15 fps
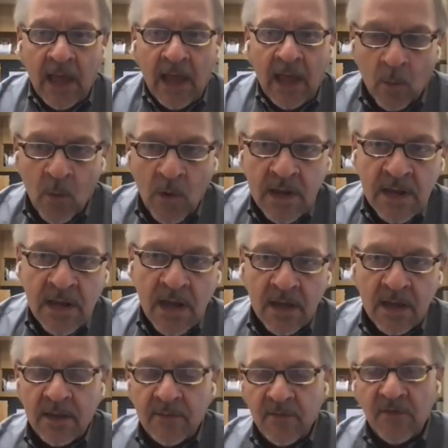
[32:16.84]

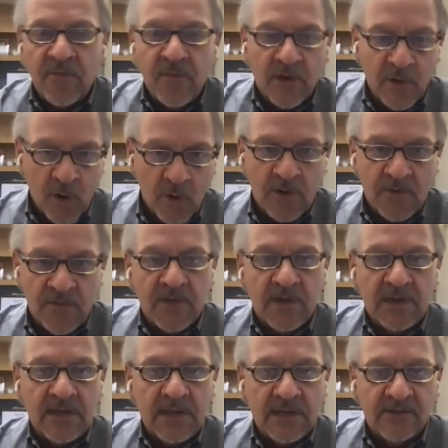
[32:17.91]
The current
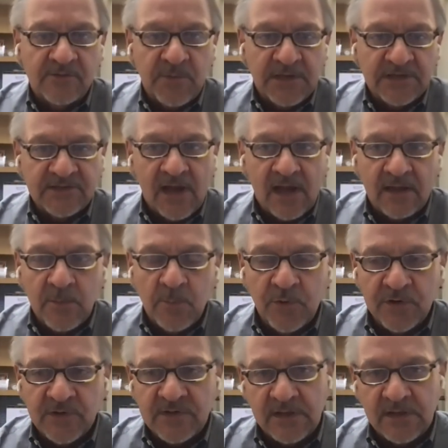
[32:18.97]
thinking, as best I can
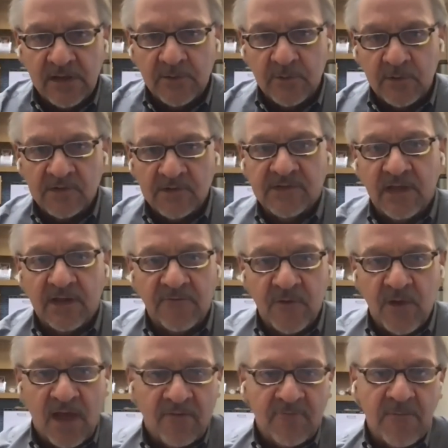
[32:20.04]
put together, is that if you
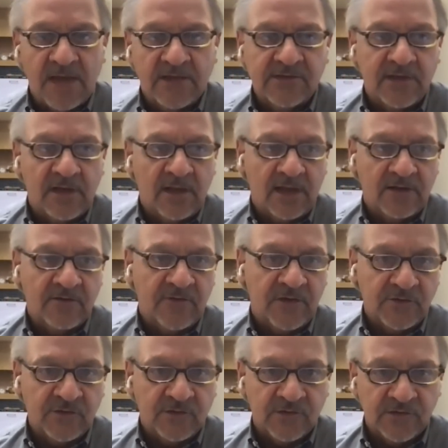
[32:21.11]
have mast cell
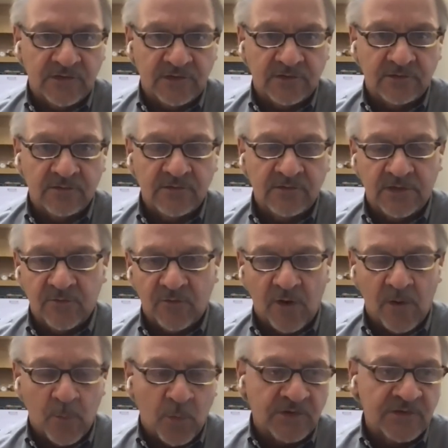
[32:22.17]
activation
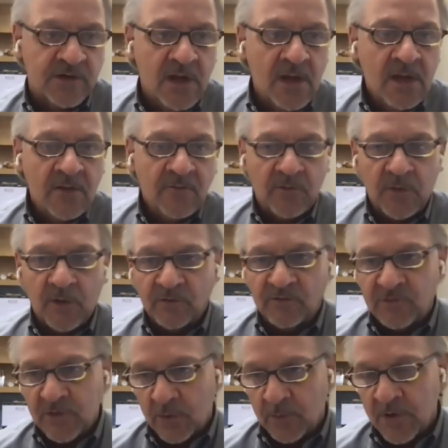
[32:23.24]
syndrome, which for those
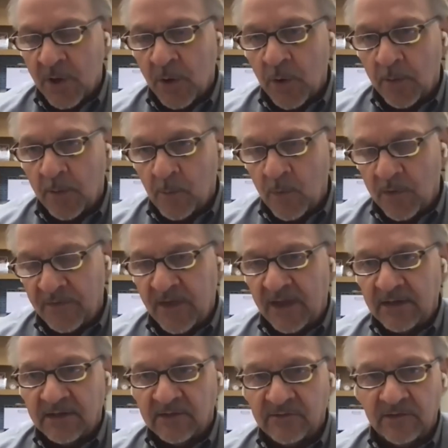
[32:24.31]
who don't know what that
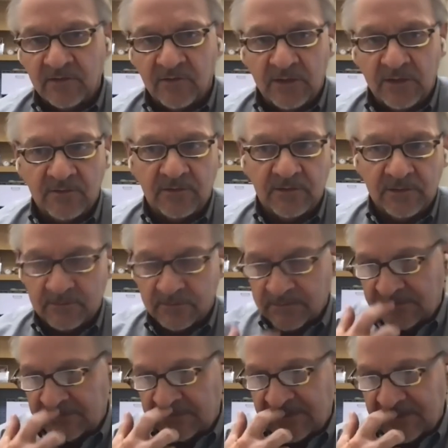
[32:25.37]
is, it's a
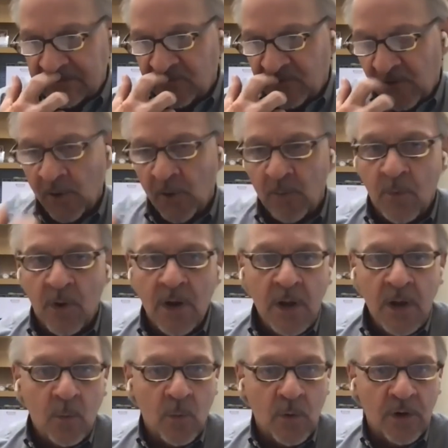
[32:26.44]
syndrome
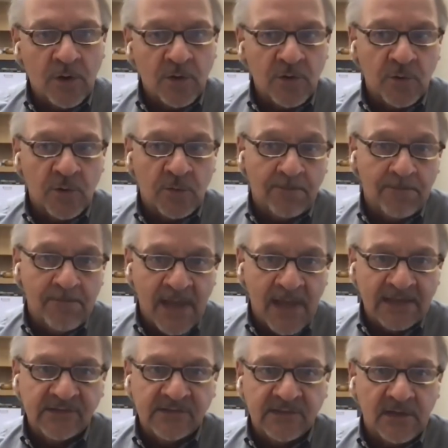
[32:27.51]
where your
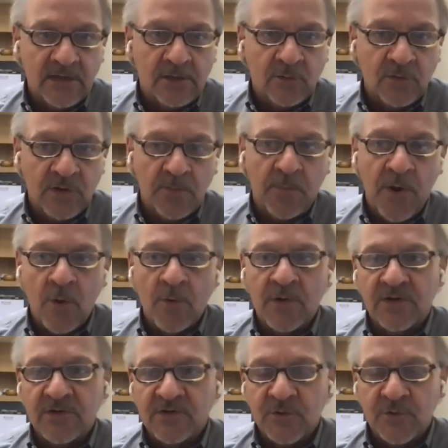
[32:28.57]
mast cell
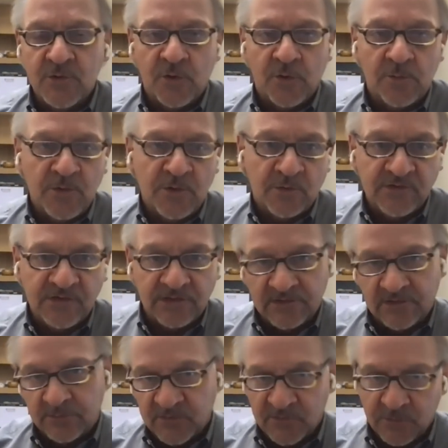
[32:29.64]
component to your immune
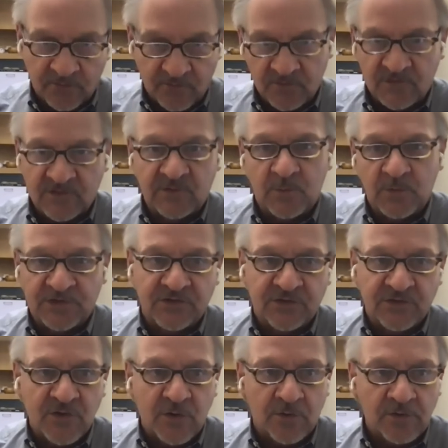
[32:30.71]
system sort of switches
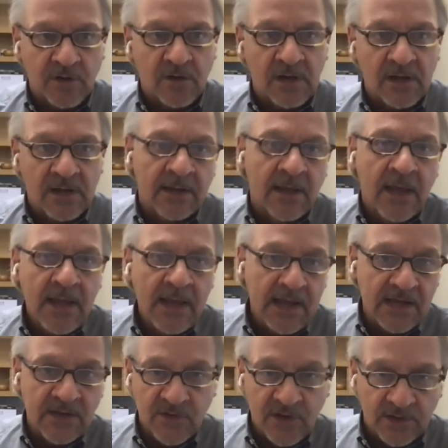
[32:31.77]
turned on
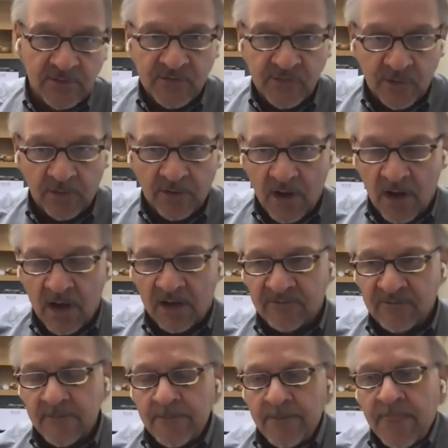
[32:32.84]
and doesn't turn off.
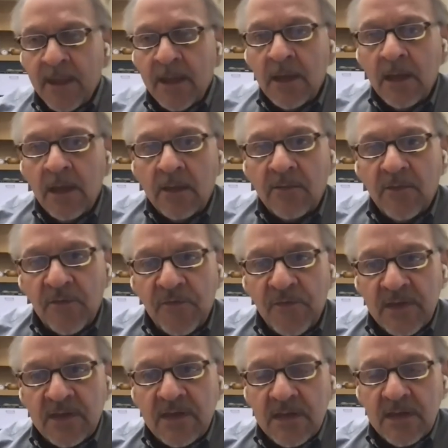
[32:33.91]
The
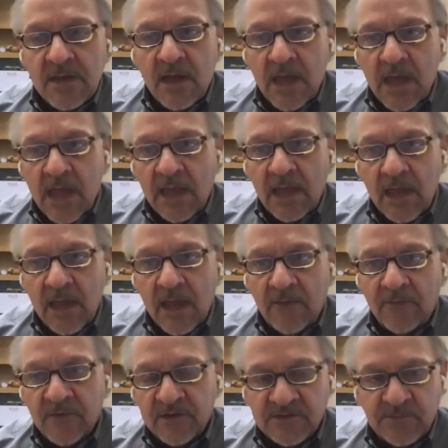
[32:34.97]
thinking at
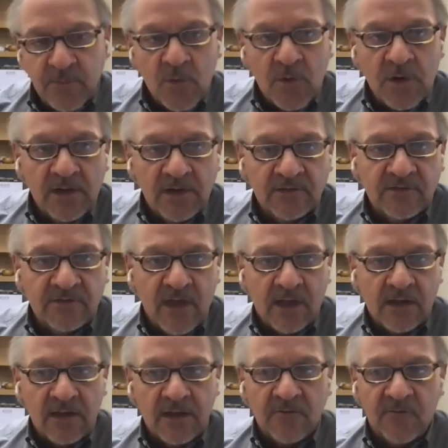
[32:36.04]
this point is that
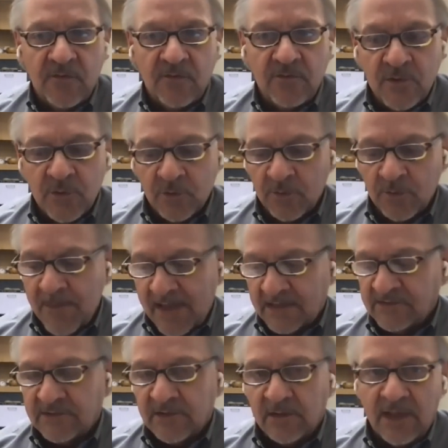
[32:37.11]
if your
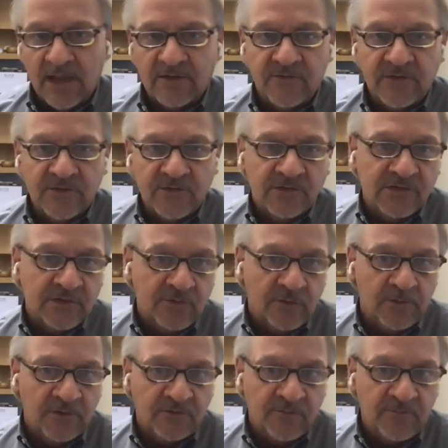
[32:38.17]
mast cell activation syndrome
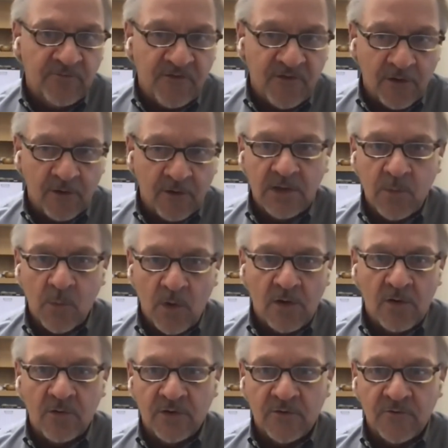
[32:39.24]
is fairly well
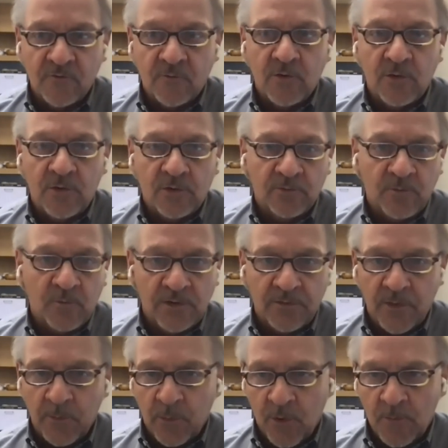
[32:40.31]
controlled with
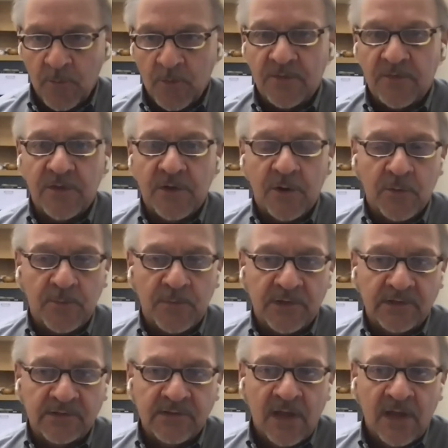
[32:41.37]
appropriate therapies,